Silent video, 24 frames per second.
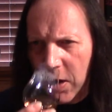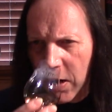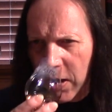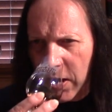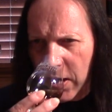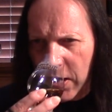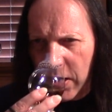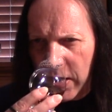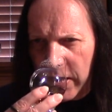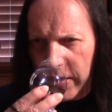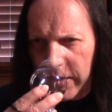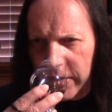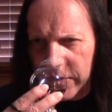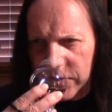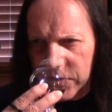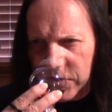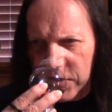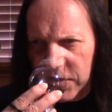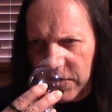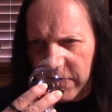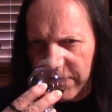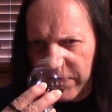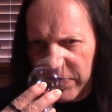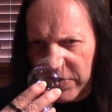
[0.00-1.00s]
It's
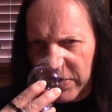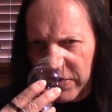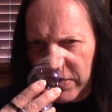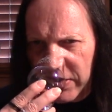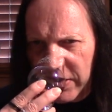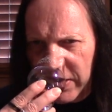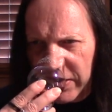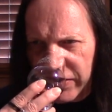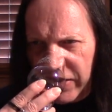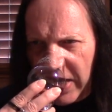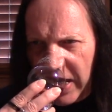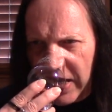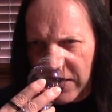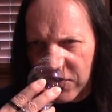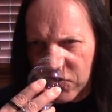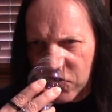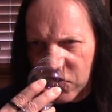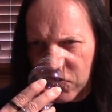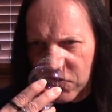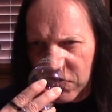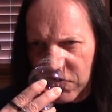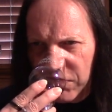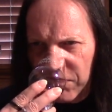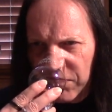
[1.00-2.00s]
giving that
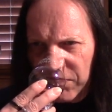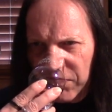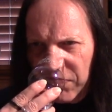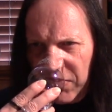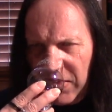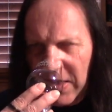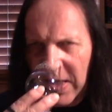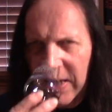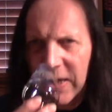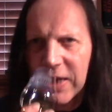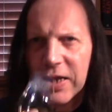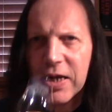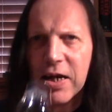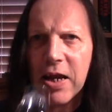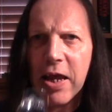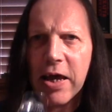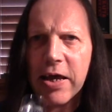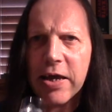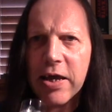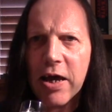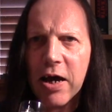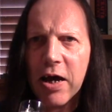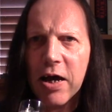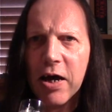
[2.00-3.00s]
sort of
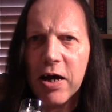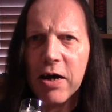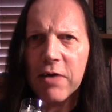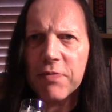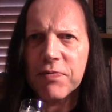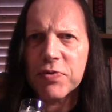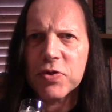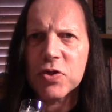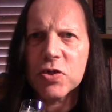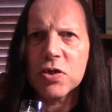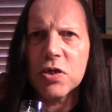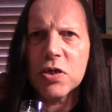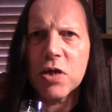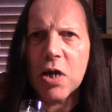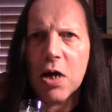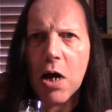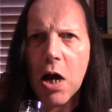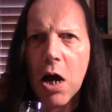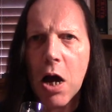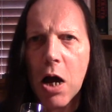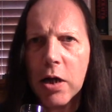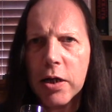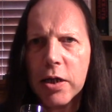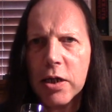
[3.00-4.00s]
late harvested
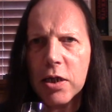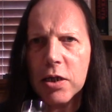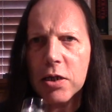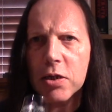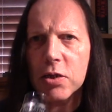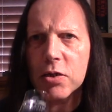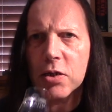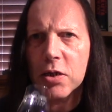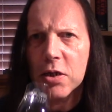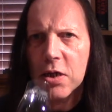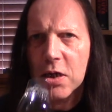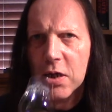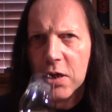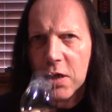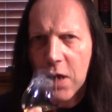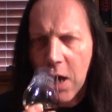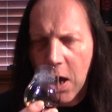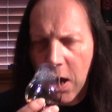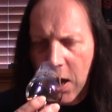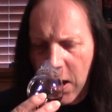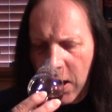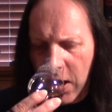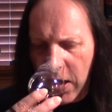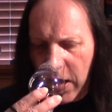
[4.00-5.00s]
honeyed
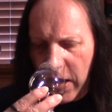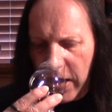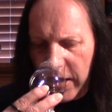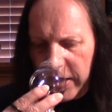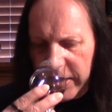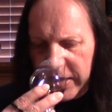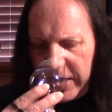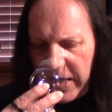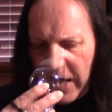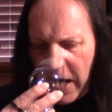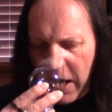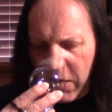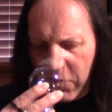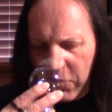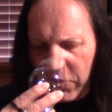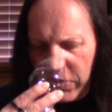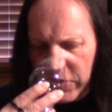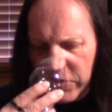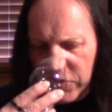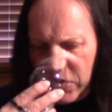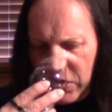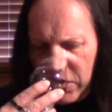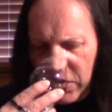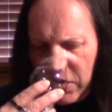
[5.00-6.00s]

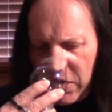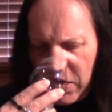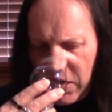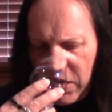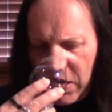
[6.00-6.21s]
character.